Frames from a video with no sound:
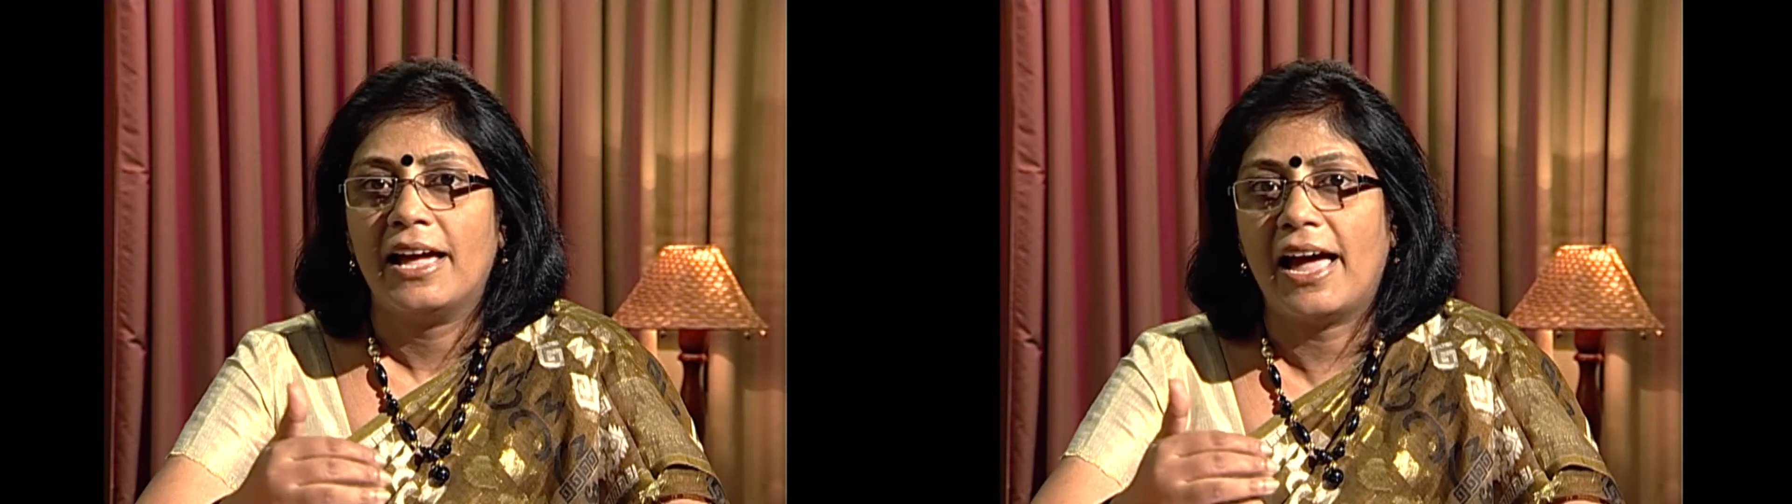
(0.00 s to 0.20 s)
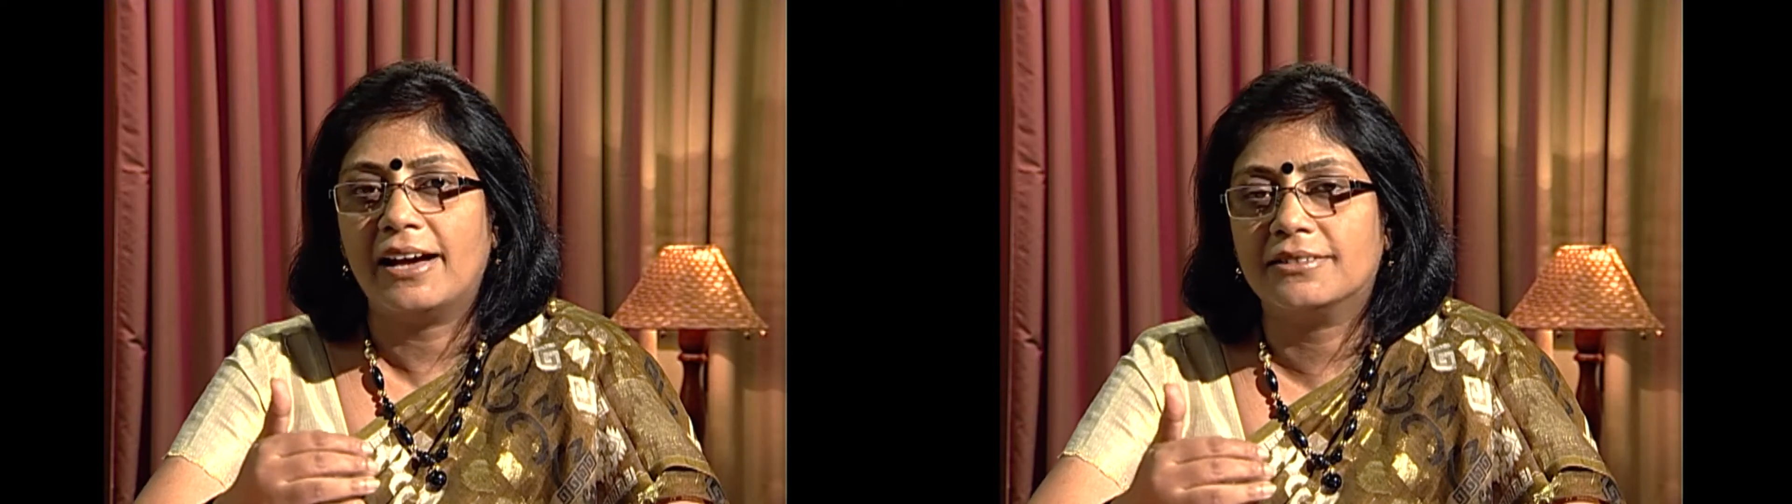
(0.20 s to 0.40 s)

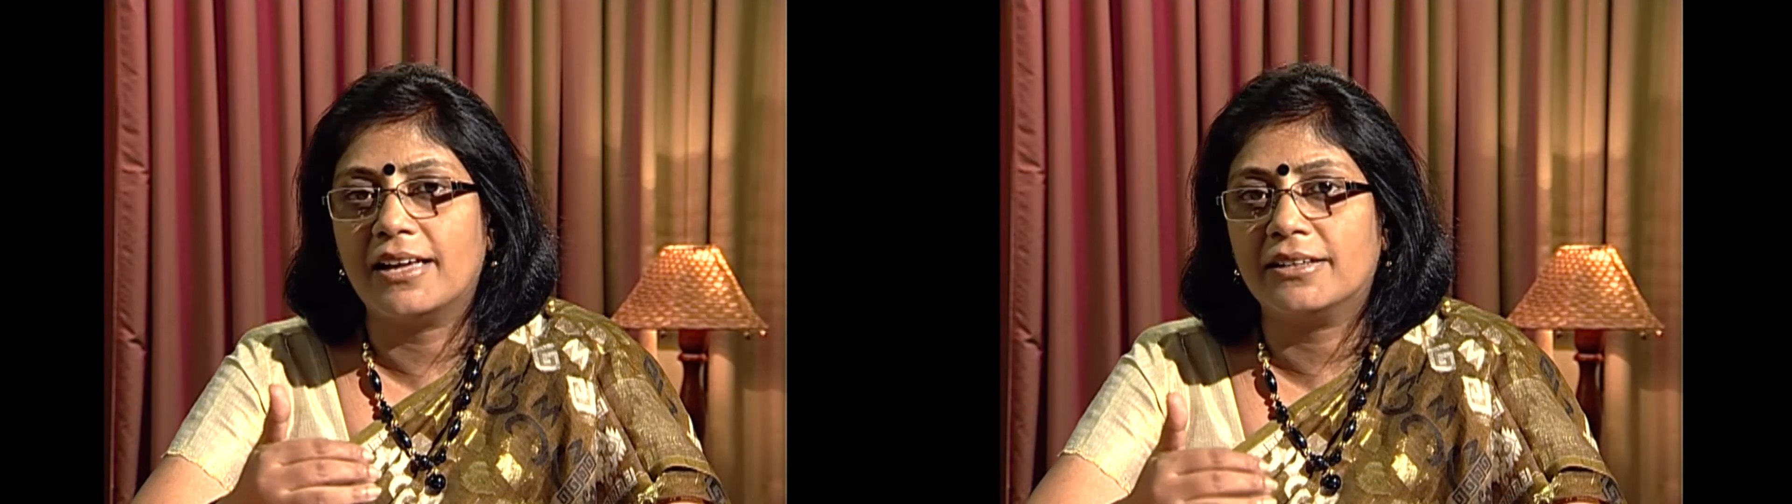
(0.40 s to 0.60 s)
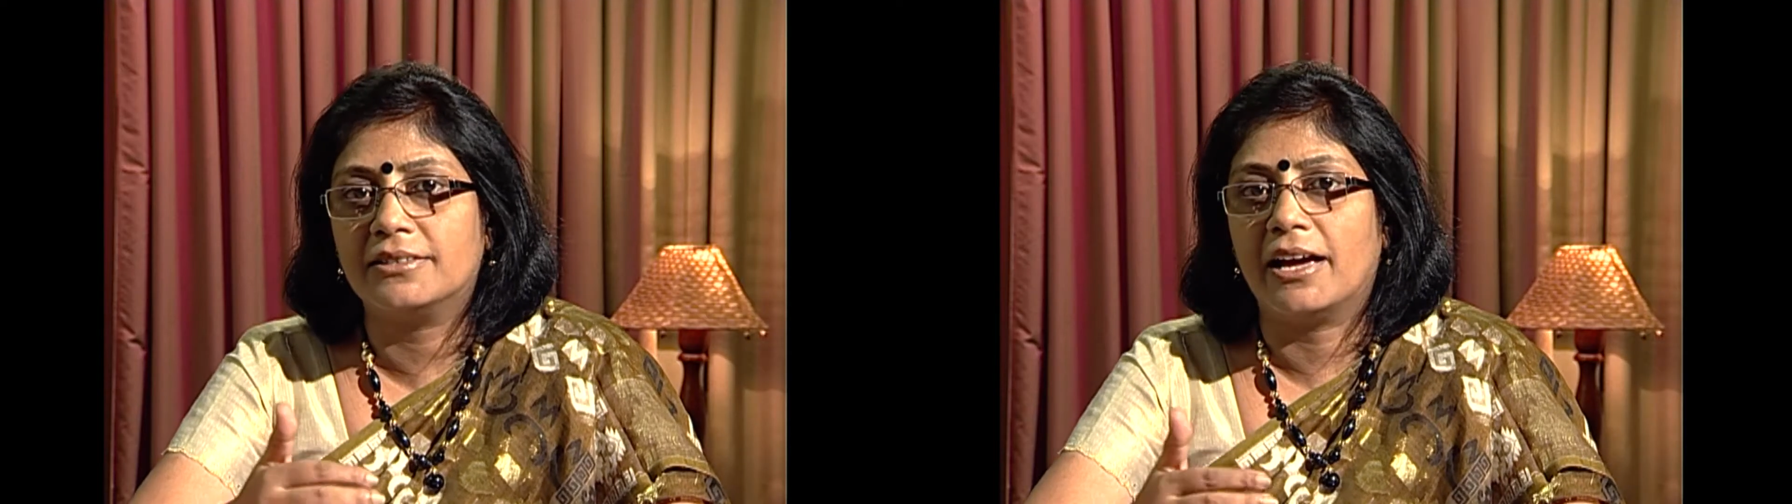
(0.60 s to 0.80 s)
At
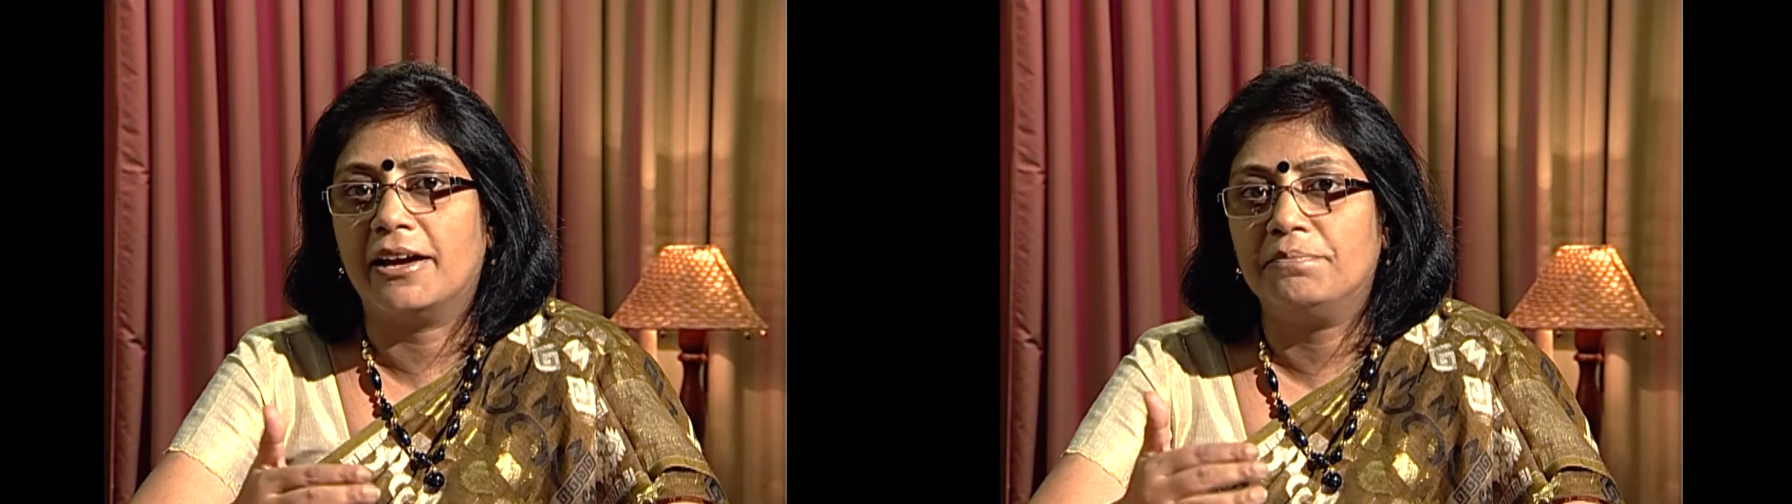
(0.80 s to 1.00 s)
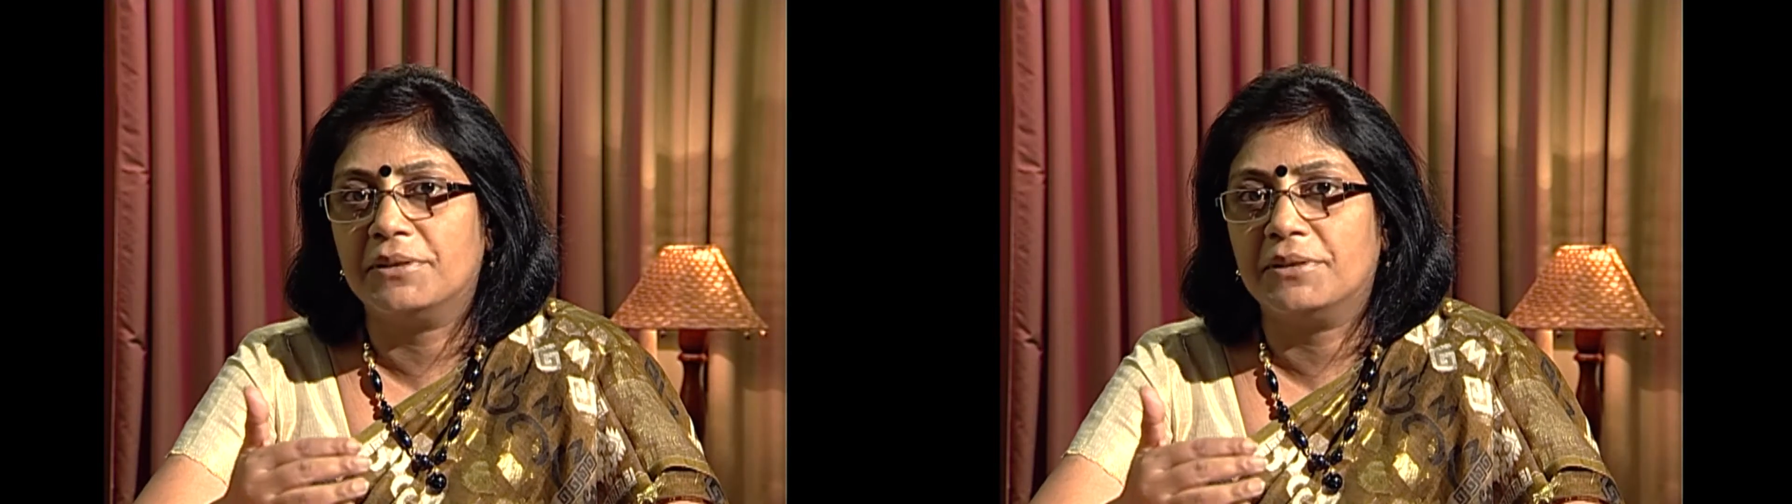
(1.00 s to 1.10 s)
that time,